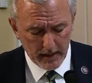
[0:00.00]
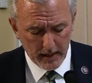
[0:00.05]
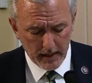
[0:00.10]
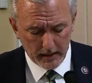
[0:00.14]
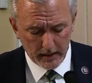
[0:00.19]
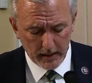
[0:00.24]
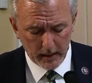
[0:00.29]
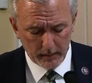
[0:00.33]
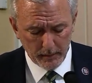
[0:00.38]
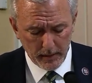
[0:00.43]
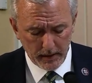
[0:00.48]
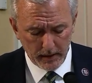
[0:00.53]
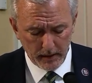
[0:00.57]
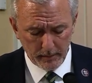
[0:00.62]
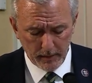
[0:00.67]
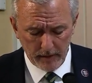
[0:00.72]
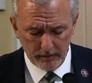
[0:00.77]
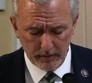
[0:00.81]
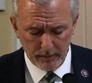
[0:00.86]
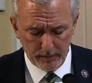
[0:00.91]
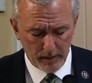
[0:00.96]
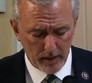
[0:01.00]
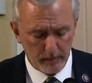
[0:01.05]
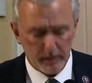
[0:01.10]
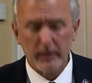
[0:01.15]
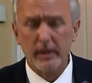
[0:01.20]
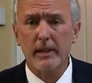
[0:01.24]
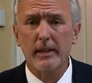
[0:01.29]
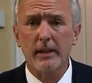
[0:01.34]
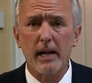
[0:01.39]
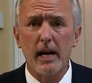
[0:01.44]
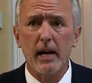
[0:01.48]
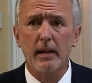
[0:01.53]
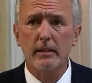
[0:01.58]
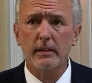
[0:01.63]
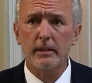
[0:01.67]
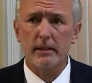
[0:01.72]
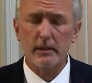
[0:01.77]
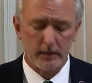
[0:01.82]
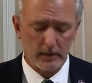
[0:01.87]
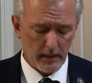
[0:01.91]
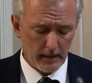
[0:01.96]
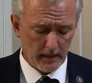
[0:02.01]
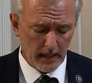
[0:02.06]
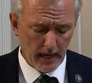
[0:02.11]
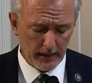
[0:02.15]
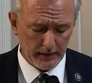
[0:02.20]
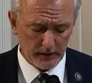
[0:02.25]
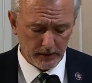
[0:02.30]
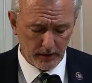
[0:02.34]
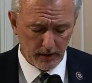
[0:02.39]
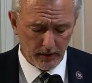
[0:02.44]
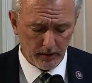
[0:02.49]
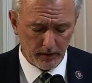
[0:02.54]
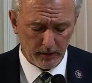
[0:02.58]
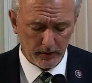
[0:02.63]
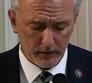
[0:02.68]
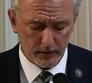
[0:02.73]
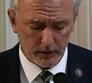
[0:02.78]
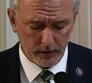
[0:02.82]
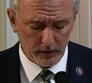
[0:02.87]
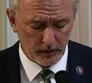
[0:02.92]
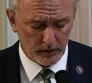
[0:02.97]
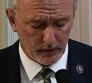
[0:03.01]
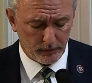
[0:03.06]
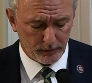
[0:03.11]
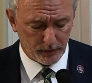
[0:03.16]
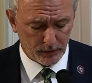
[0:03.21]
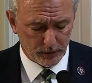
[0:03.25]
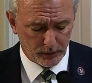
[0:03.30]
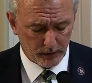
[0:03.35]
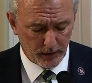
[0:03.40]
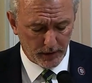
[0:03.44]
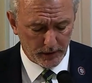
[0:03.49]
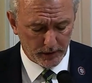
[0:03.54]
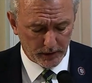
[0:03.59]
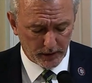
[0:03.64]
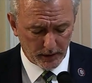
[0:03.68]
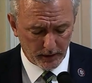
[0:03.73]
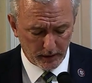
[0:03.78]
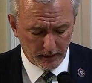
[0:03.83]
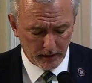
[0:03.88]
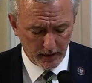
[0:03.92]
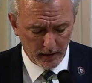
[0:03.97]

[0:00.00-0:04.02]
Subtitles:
Like many of my Republican colleagues, I share the concern and frustration